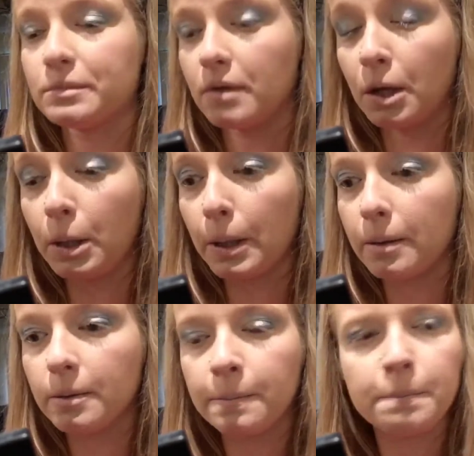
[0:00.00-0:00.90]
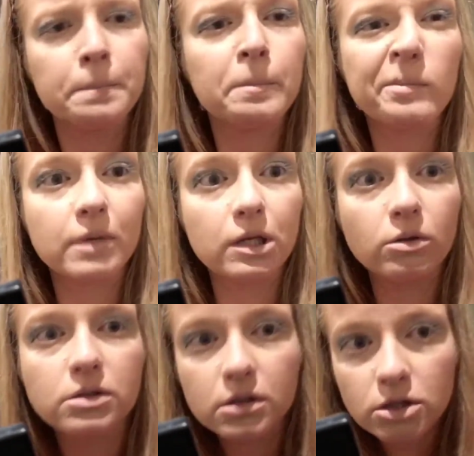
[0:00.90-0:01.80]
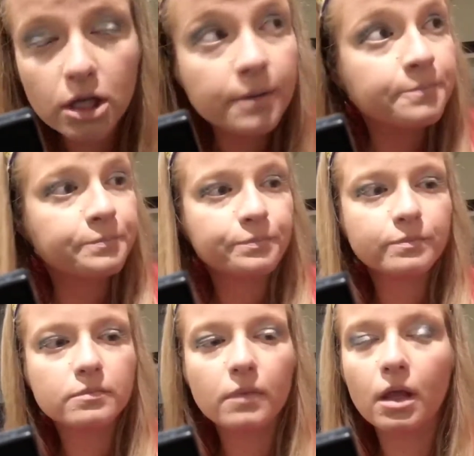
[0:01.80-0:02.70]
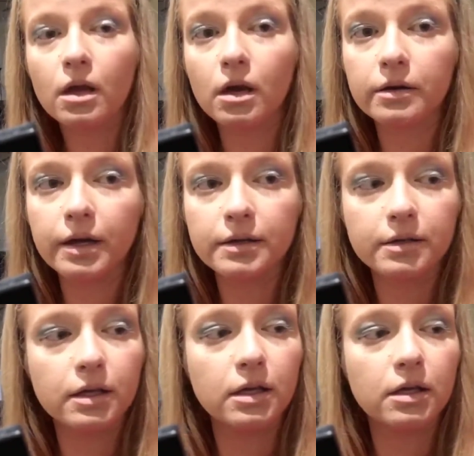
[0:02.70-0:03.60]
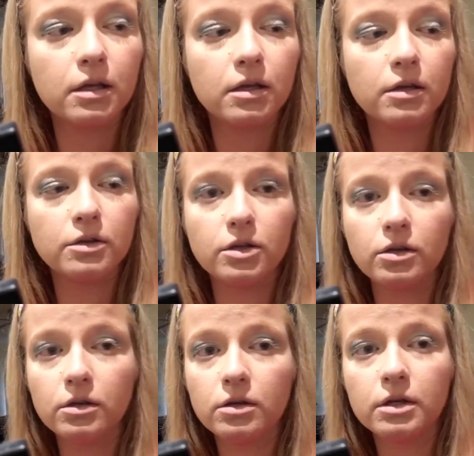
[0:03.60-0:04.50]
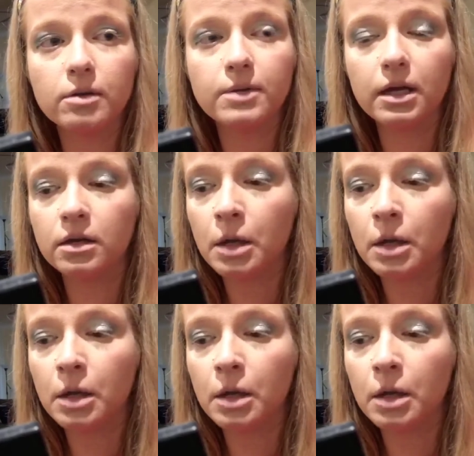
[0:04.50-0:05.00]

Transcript: Oh, nose is itchy. Alright, and 2, come down.